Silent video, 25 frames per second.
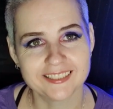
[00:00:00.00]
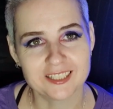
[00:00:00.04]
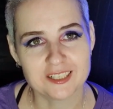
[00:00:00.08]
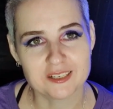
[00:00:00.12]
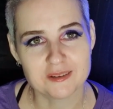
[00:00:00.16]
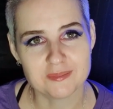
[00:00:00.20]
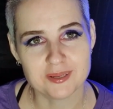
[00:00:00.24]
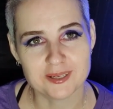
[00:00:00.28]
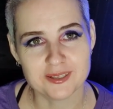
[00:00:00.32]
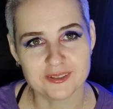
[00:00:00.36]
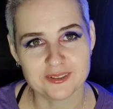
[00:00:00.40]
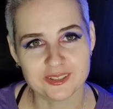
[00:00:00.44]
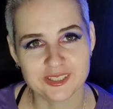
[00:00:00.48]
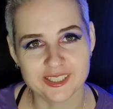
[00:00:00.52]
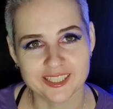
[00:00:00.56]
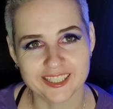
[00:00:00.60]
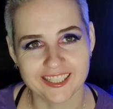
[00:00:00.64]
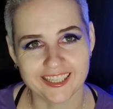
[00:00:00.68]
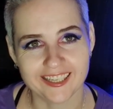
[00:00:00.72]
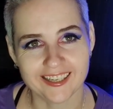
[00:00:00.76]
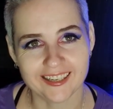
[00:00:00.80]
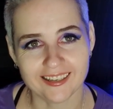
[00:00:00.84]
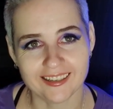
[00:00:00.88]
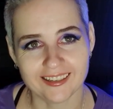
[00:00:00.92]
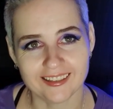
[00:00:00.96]
going to be a really
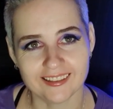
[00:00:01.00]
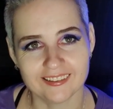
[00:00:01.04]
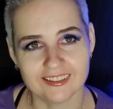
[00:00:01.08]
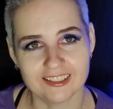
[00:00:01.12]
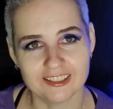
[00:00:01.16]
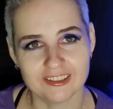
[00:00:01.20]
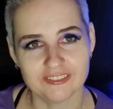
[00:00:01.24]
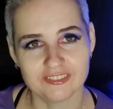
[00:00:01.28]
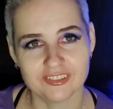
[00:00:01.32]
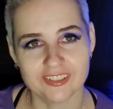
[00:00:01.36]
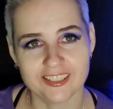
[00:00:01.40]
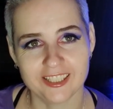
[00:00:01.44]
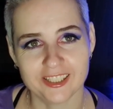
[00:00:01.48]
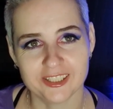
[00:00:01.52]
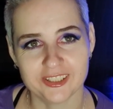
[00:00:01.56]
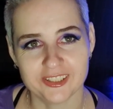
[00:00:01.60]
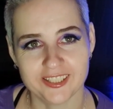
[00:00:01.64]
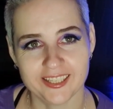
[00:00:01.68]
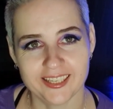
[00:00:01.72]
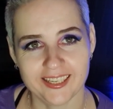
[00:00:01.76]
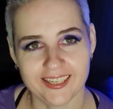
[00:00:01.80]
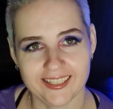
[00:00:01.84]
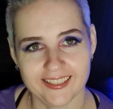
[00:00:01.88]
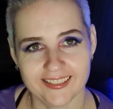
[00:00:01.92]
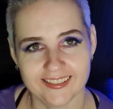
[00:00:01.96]
hard video to
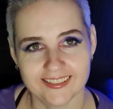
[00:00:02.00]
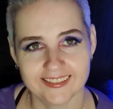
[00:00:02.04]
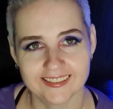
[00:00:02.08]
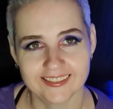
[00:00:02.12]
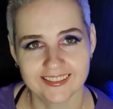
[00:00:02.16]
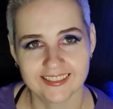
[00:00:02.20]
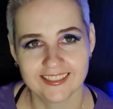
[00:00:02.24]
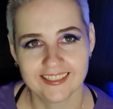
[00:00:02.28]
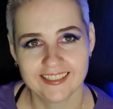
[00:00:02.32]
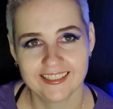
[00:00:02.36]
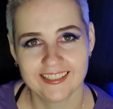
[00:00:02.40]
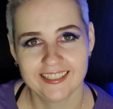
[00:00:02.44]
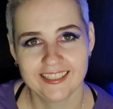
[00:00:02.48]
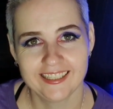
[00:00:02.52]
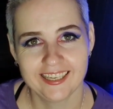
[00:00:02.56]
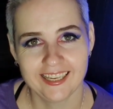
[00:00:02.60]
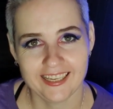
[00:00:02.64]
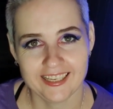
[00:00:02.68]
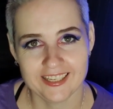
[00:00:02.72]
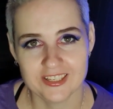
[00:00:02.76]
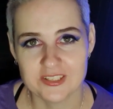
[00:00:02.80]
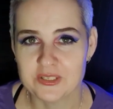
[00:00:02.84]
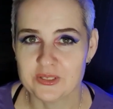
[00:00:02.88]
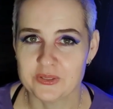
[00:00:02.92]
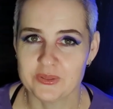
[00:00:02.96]
edit
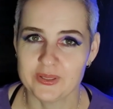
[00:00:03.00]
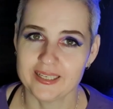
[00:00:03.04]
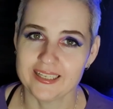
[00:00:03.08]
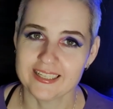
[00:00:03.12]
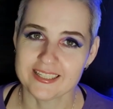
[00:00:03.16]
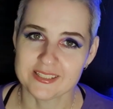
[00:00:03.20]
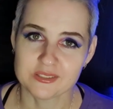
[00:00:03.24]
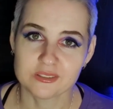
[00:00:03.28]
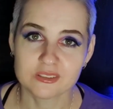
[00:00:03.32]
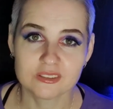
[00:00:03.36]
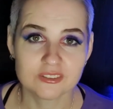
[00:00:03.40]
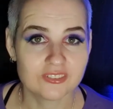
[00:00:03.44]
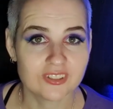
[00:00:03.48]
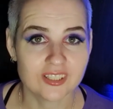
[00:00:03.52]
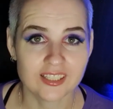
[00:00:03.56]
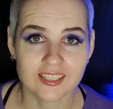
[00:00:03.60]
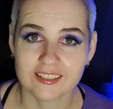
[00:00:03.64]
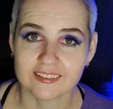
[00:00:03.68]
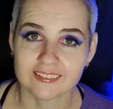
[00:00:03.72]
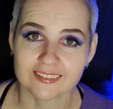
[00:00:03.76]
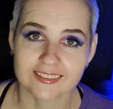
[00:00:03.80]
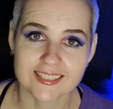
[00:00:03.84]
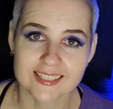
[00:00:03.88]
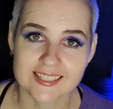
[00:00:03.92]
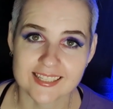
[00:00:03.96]
into any sort of
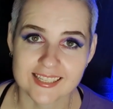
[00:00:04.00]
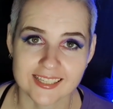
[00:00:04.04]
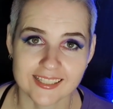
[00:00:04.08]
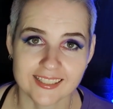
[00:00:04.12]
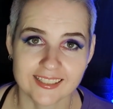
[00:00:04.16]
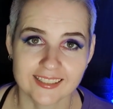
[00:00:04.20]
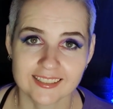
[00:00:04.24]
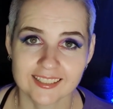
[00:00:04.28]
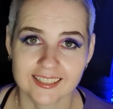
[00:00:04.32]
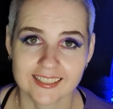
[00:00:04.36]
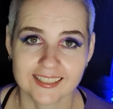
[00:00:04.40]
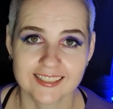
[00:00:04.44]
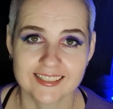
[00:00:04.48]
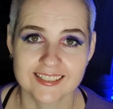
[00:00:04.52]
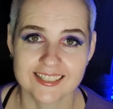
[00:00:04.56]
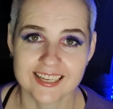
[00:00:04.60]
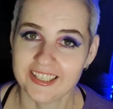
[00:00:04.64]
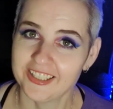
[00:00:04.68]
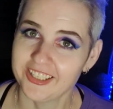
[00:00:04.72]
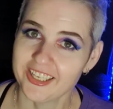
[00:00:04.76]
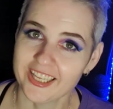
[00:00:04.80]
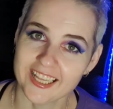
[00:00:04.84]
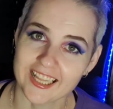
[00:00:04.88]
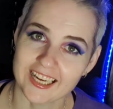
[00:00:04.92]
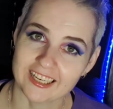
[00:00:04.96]
coherency. I can tell
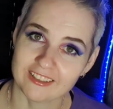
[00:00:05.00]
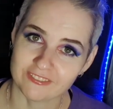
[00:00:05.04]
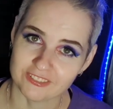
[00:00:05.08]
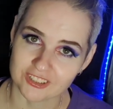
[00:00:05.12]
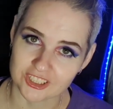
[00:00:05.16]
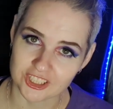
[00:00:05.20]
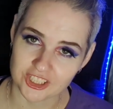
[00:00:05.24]
you that for